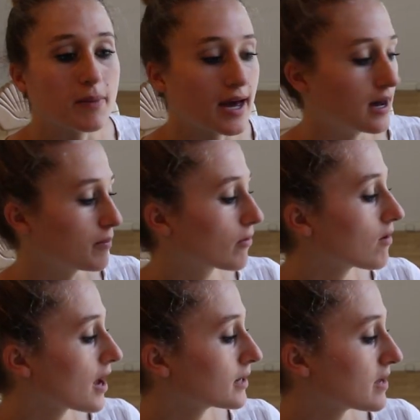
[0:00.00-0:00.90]
But
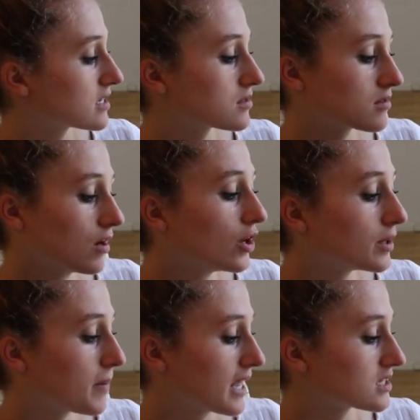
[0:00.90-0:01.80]
Piranha makes
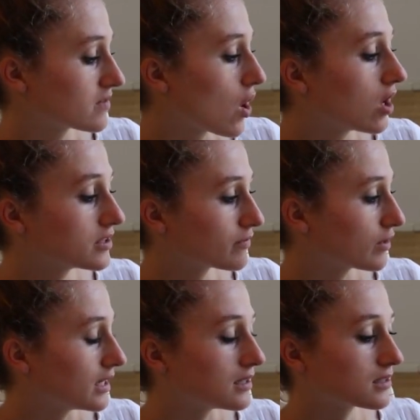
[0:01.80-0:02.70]
good pants of all
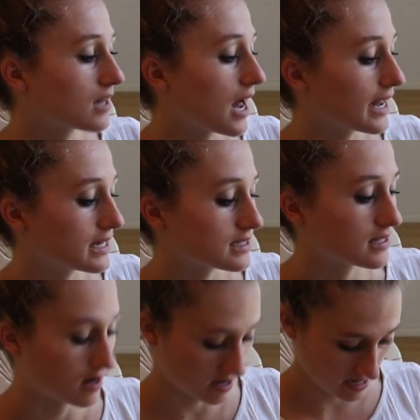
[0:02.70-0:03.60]
different kinds,
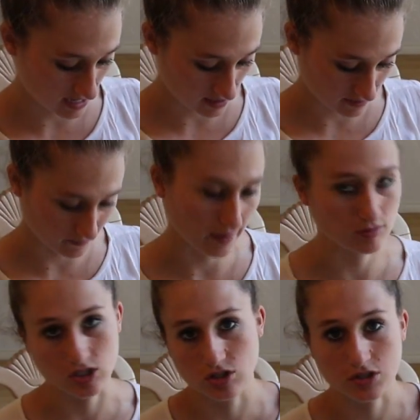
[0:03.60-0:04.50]
and
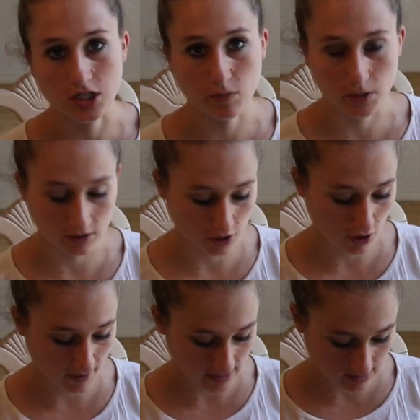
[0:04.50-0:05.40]
I'm just choosing to bring their
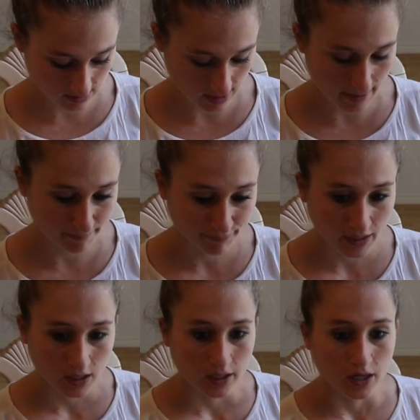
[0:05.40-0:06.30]
yoga pants this time.
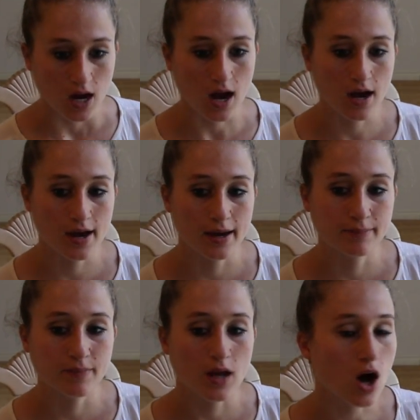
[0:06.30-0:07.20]

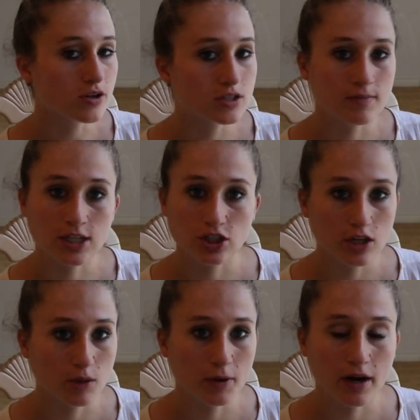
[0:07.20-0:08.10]
Also make sure
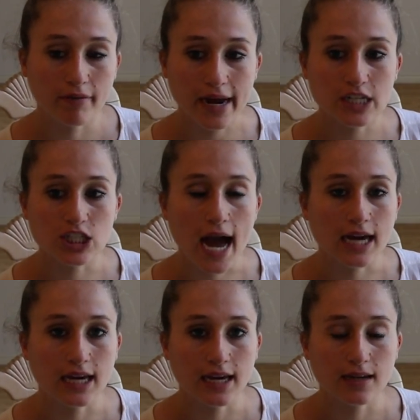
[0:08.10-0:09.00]
that you bring a rain
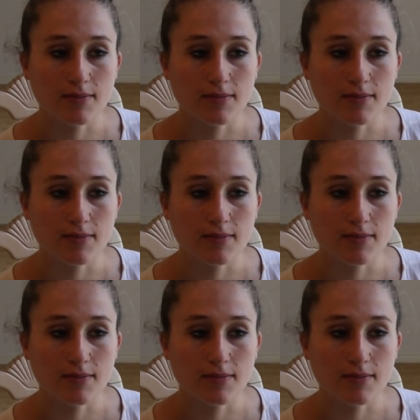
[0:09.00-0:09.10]
jacket.